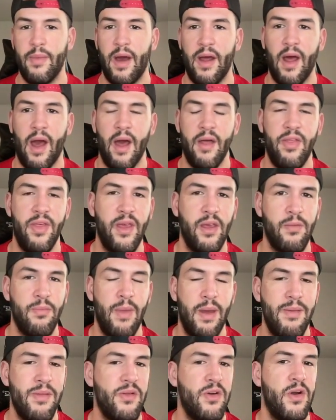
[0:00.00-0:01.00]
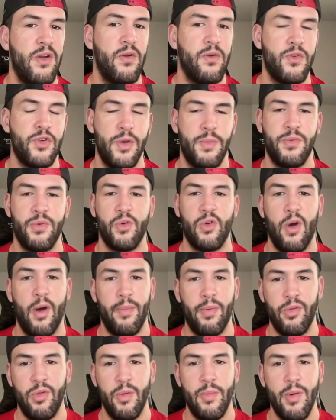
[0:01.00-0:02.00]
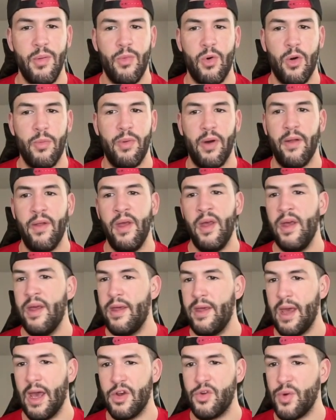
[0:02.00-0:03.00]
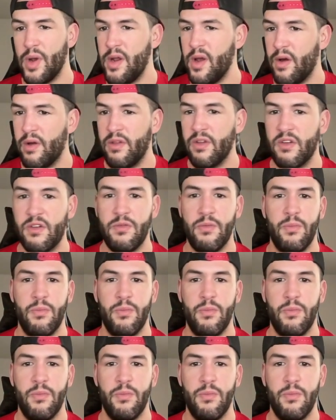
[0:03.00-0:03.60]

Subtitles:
I think maybe their ownerships will go up a little bit more, but yeah, Trae Young looks